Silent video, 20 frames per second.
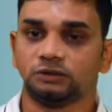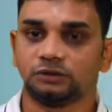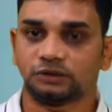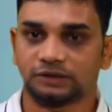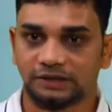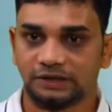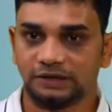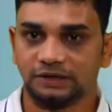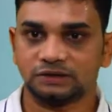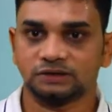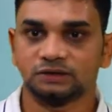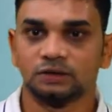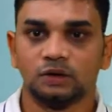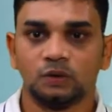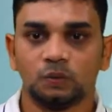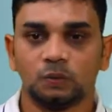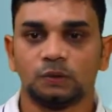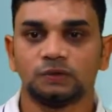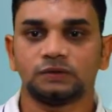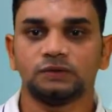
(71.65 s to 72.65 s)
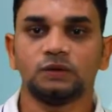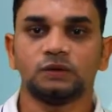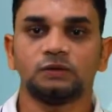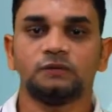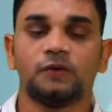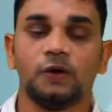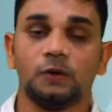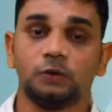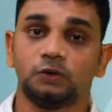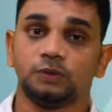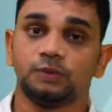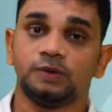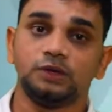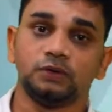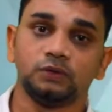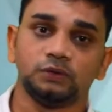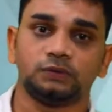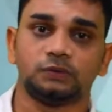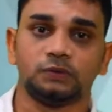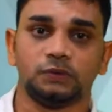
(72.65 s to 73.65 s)
triads was not found to be
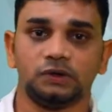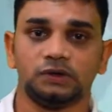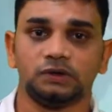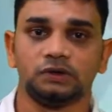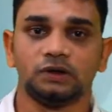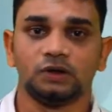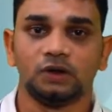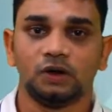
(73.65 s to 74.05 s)
useful.